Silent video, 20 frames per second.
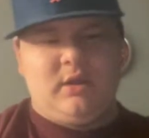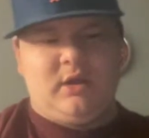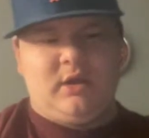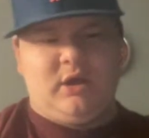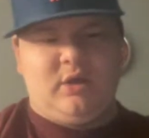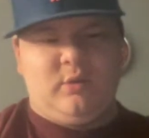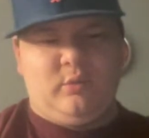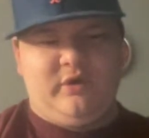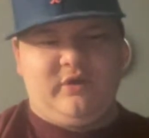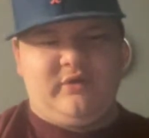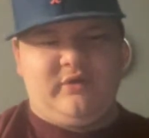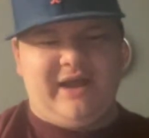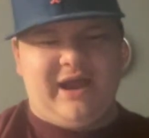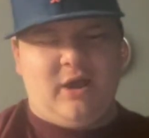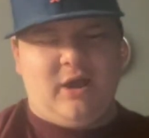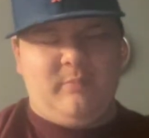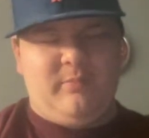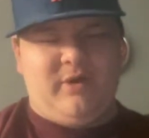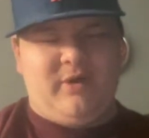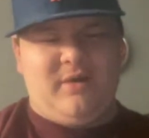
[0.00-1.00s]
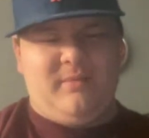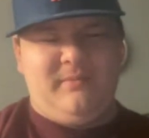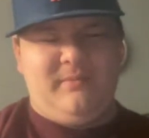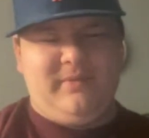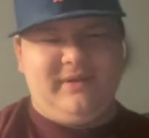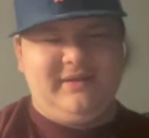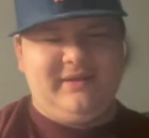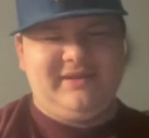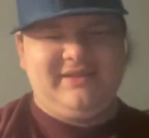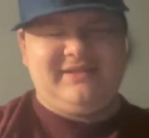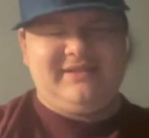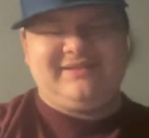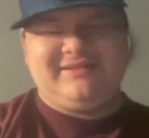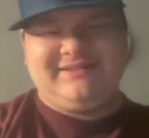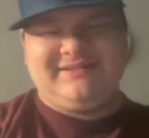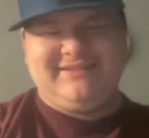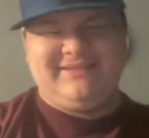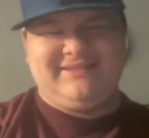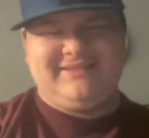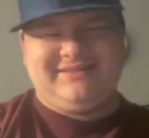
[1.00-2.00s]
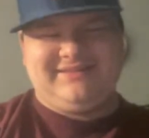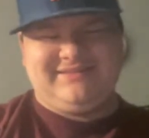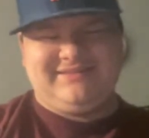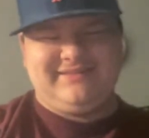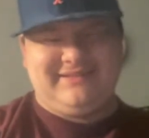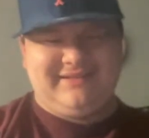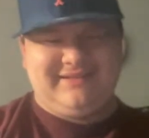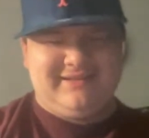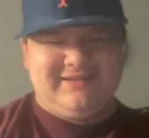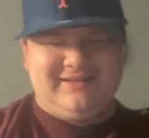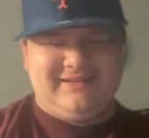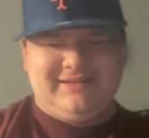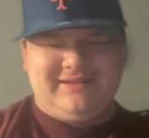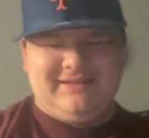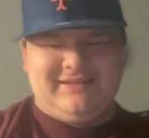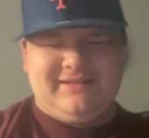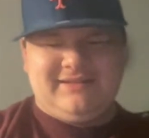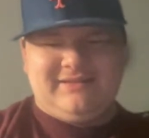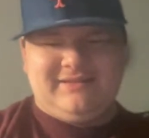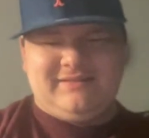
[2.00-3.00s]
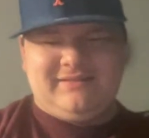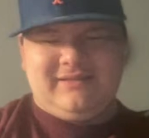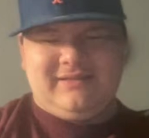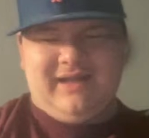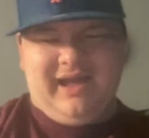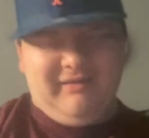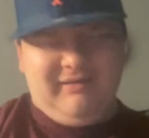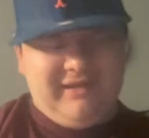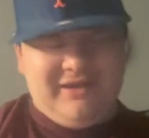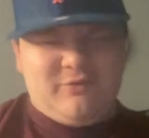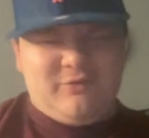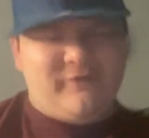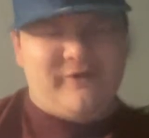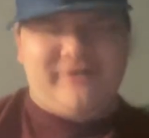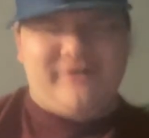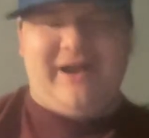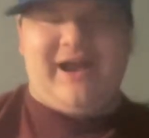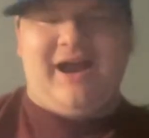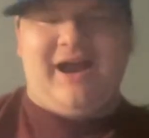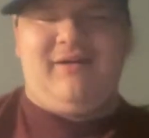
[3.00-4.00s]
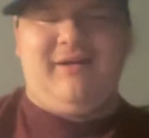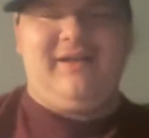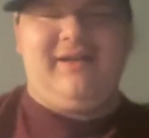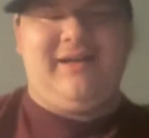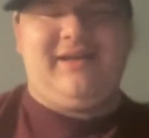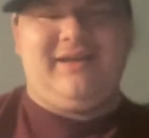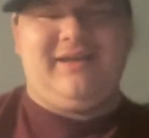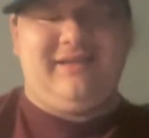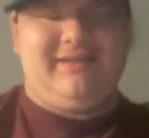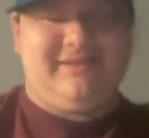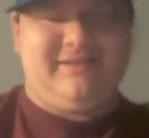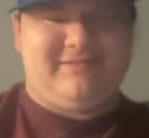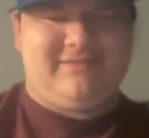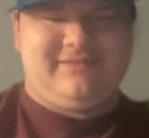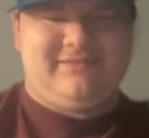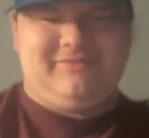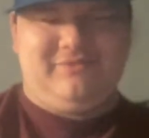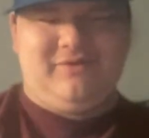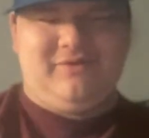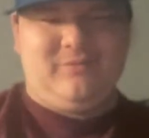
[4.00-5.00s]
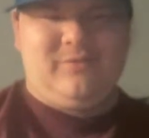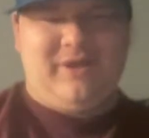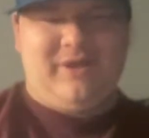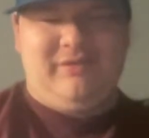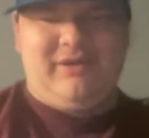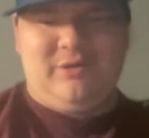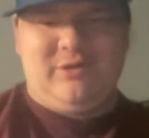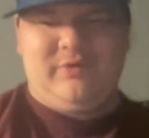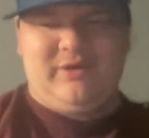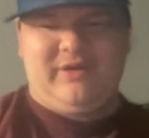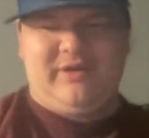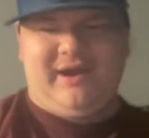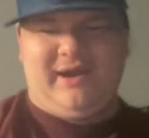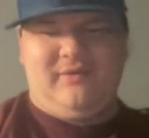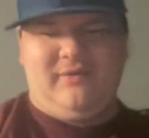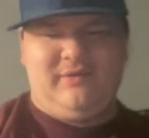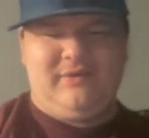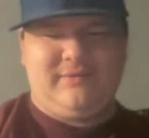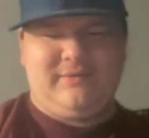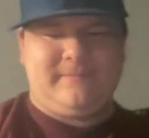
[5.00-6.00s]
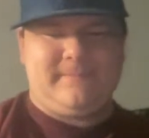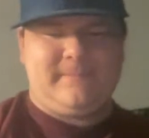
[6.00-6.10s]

Weird album. I like Weird Al. I like Weird Al.